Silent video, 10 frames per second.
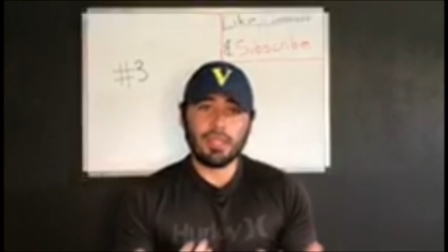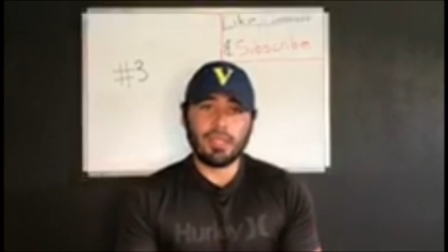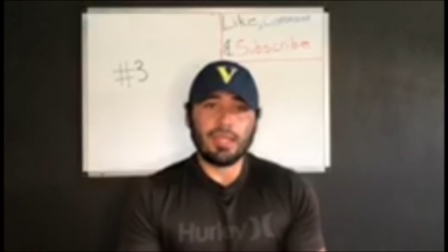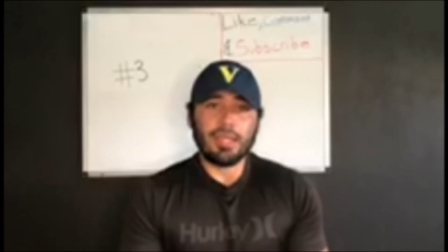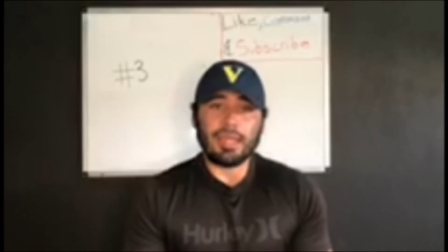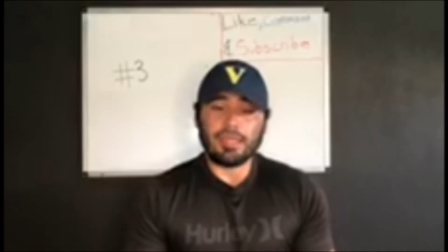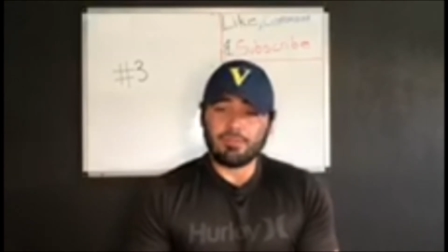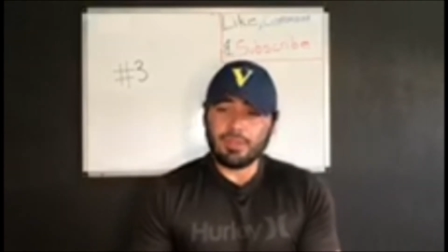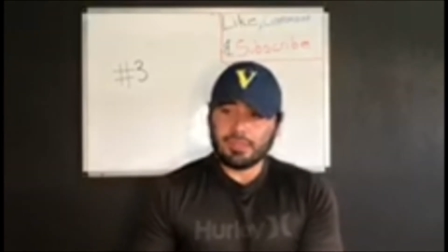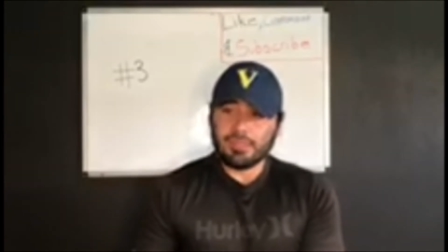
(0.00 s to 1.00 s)
and
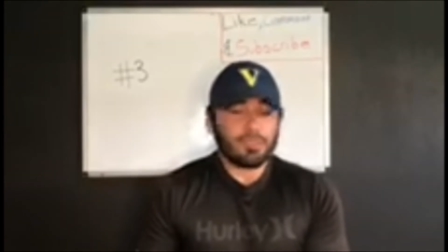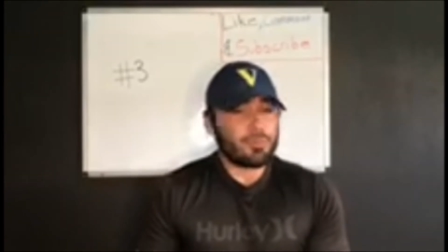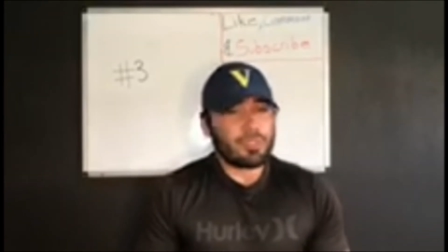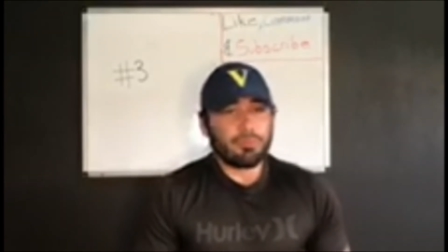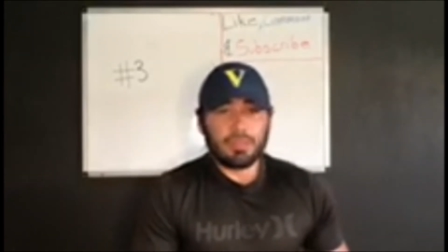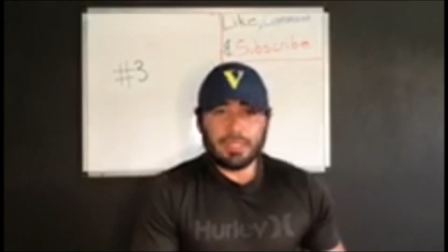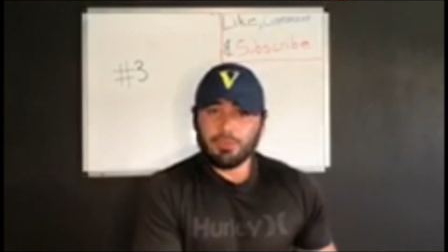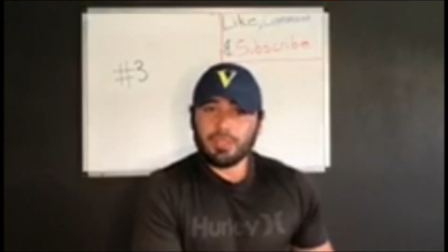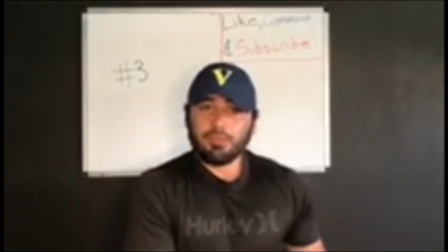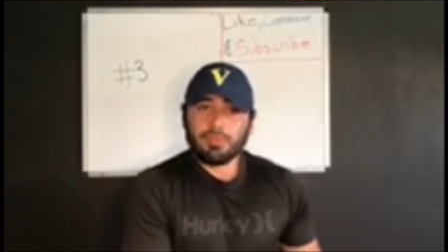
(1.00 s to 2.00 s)
investing could make you
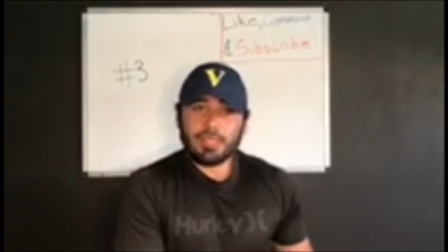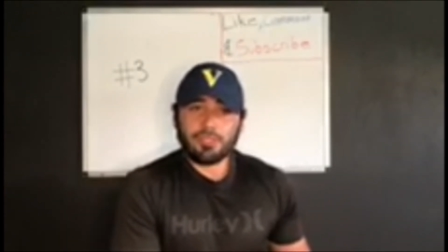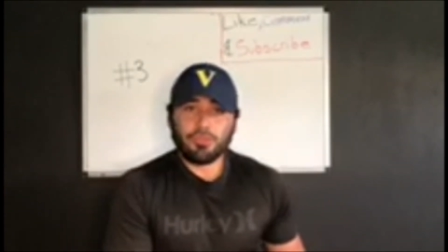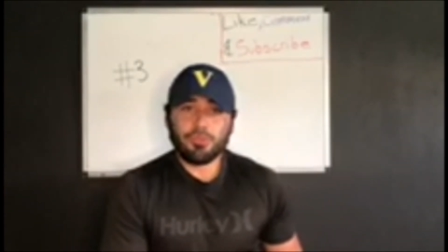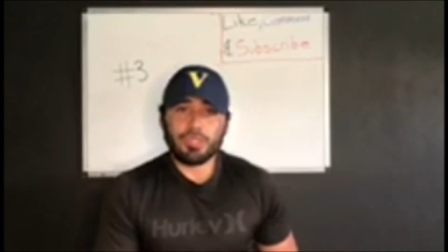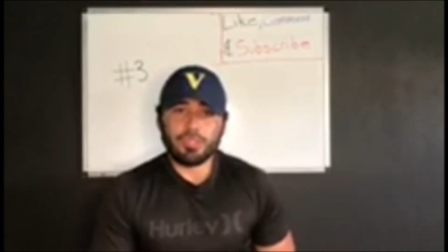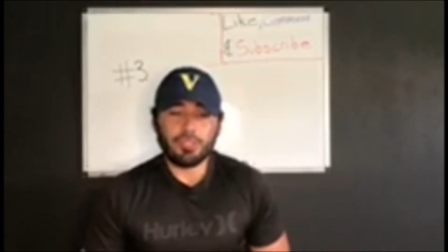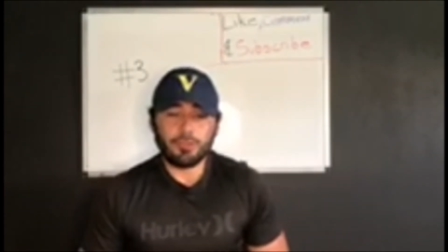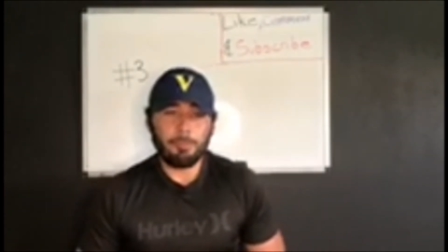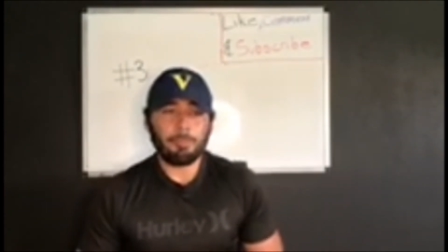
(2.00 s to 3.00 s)
become financial free, you know?
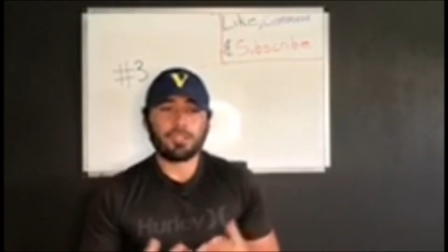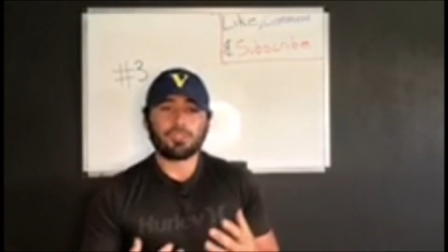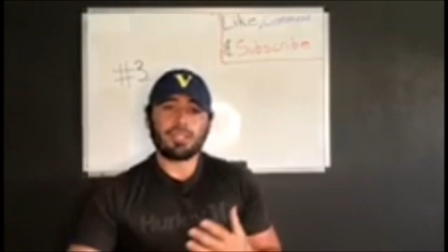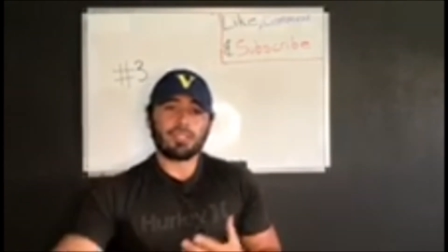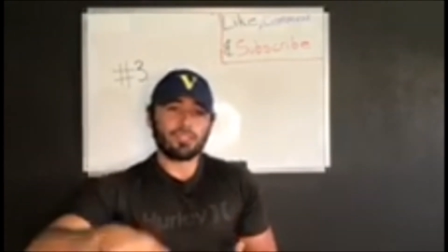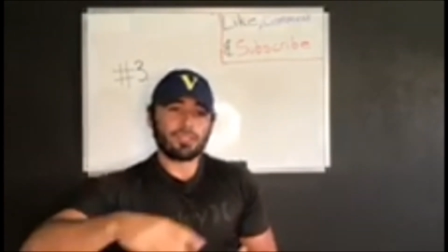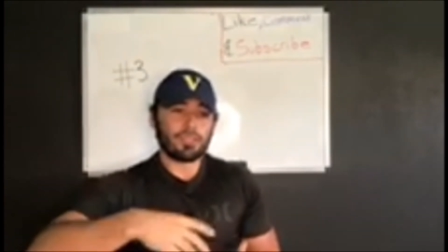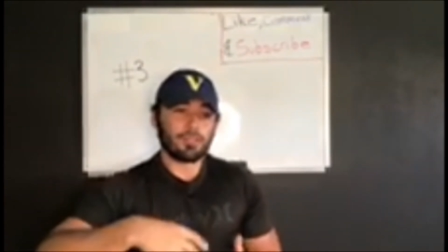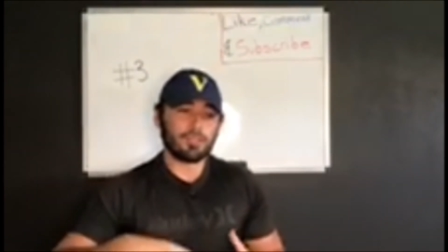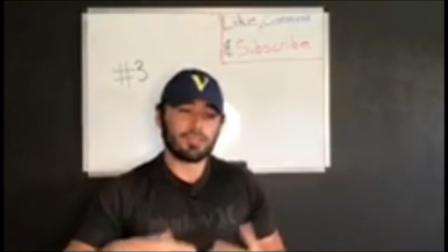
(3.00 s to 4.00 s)
So that's just
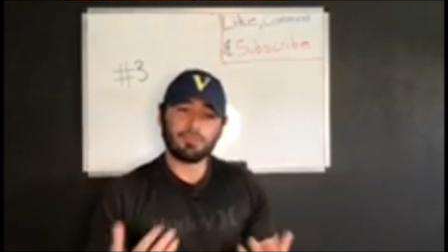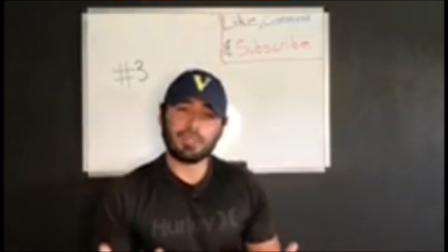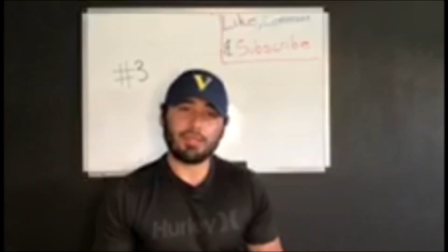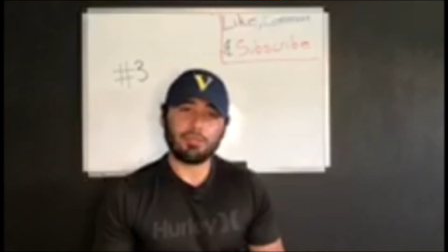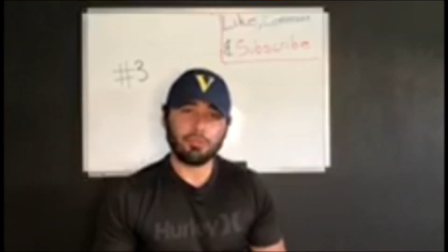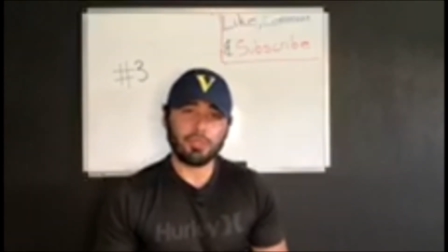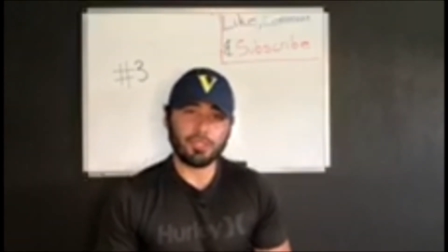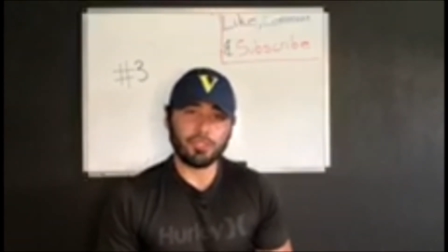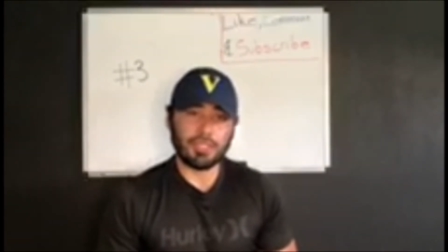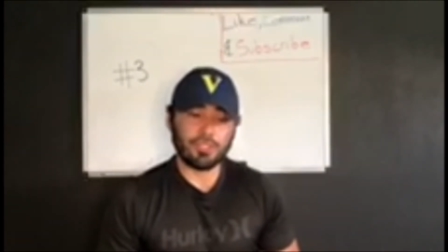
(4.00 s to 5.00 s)
something I really want to
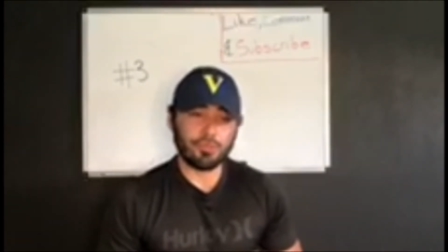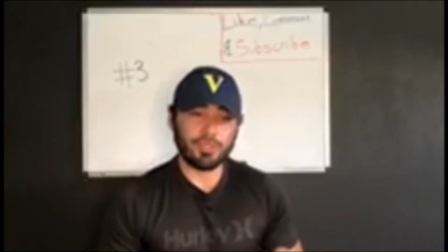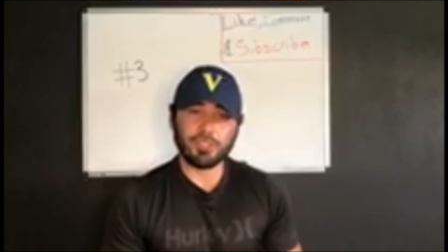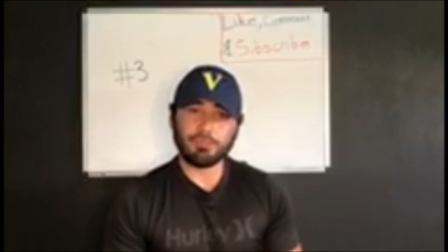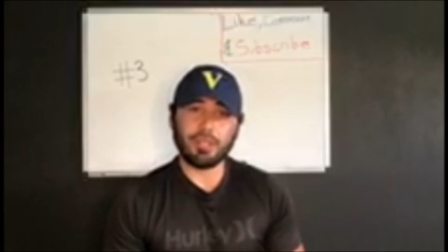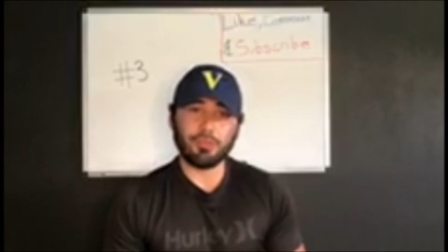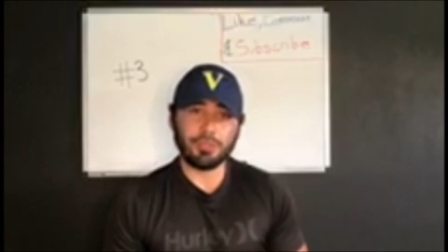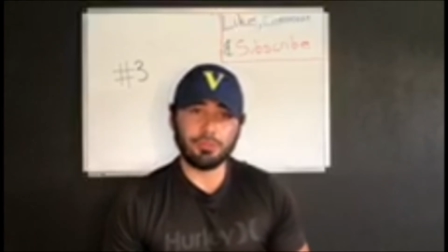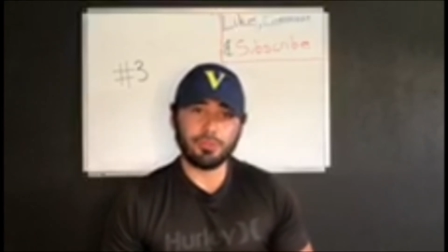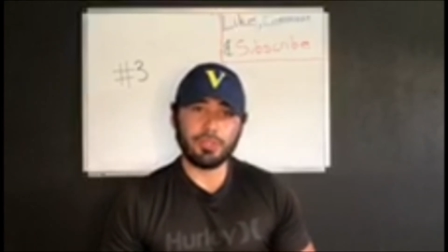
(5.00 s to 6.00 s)
do. I just want to inspire
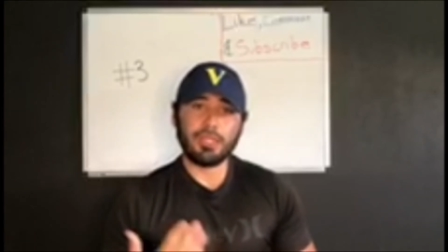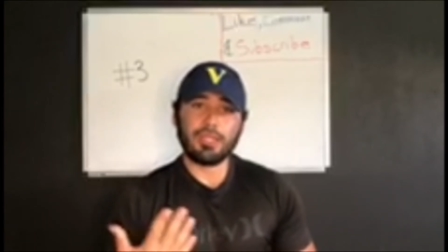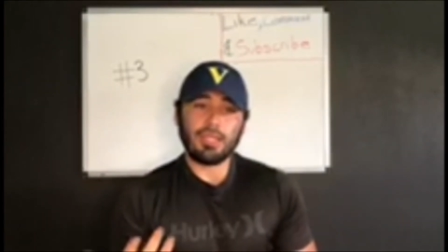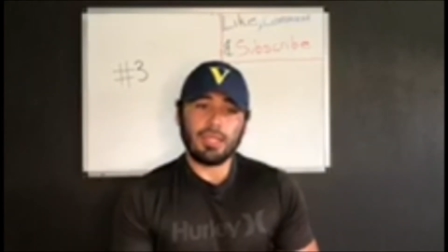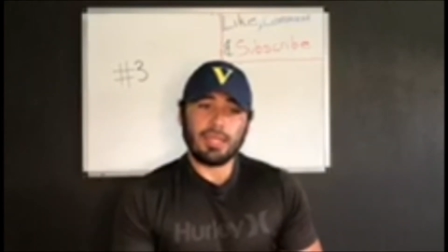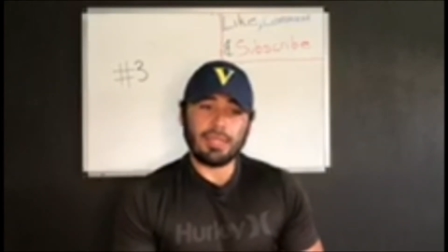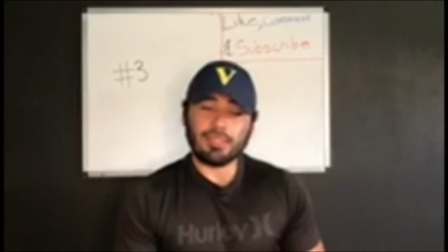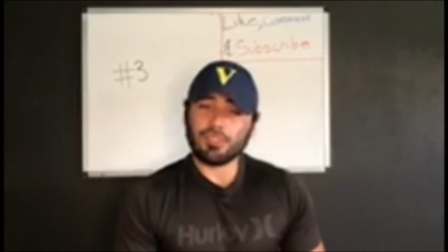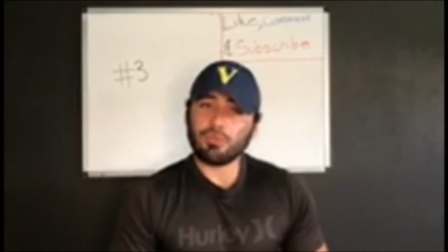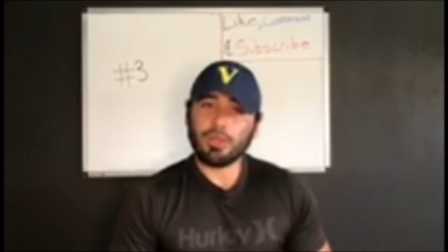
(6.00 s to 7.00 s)
people, and this
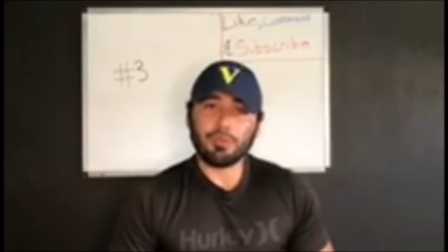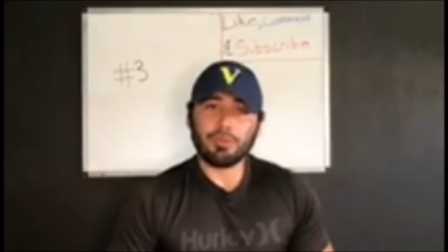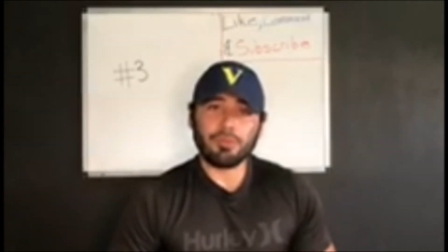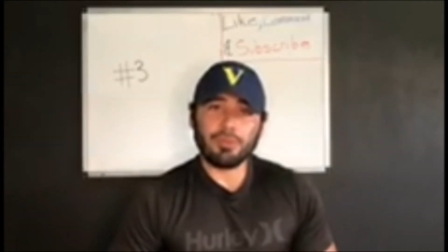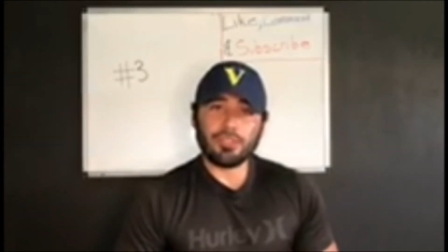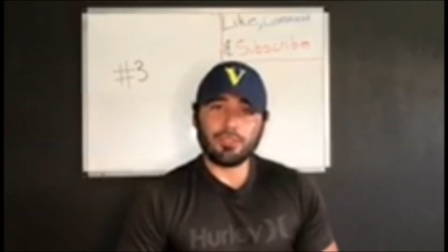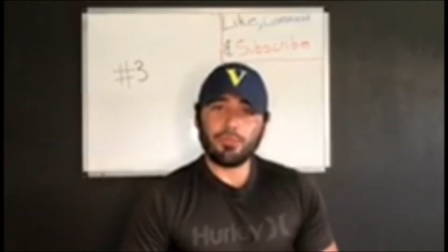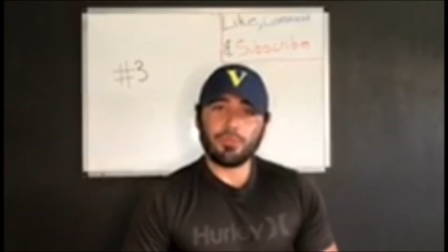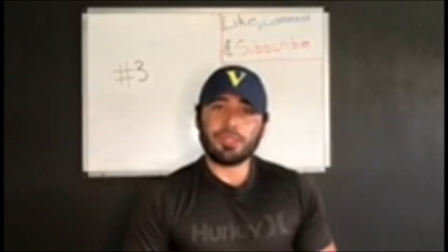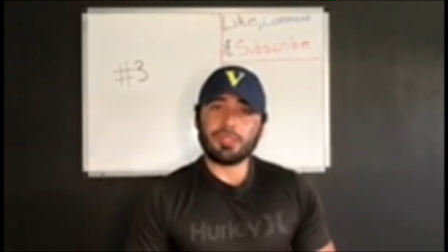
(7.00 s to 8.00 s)
is why I want to become financial
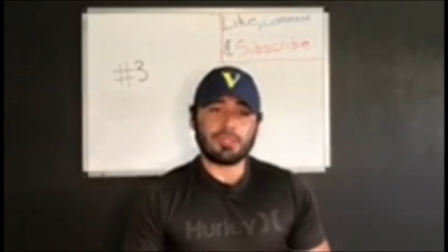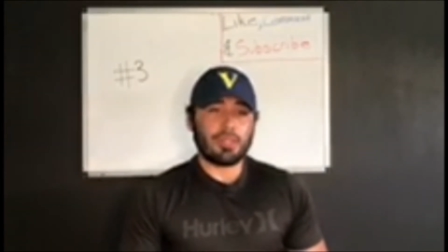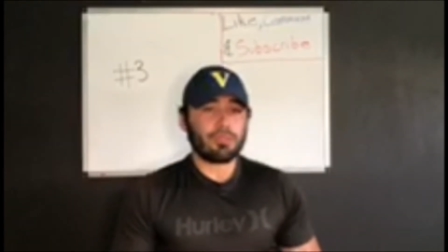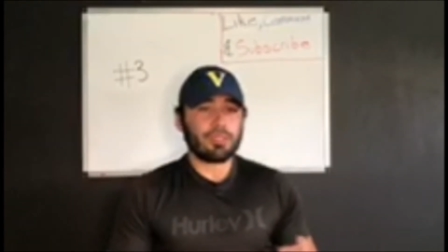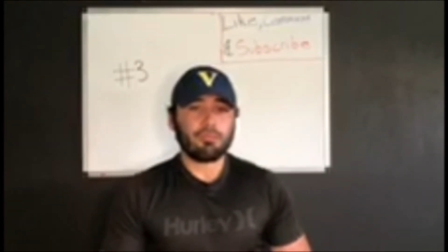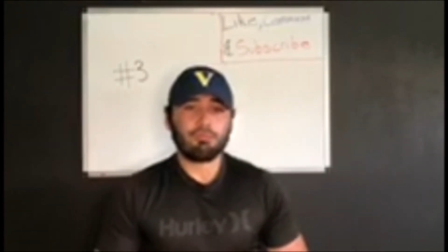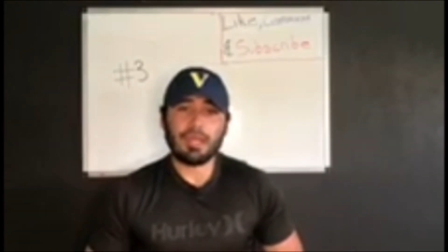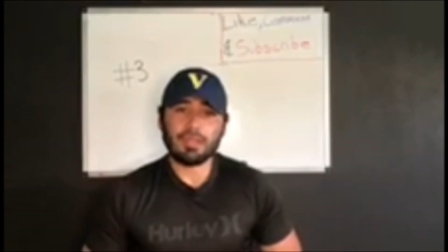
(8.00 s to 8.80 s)
free, because I want to give back,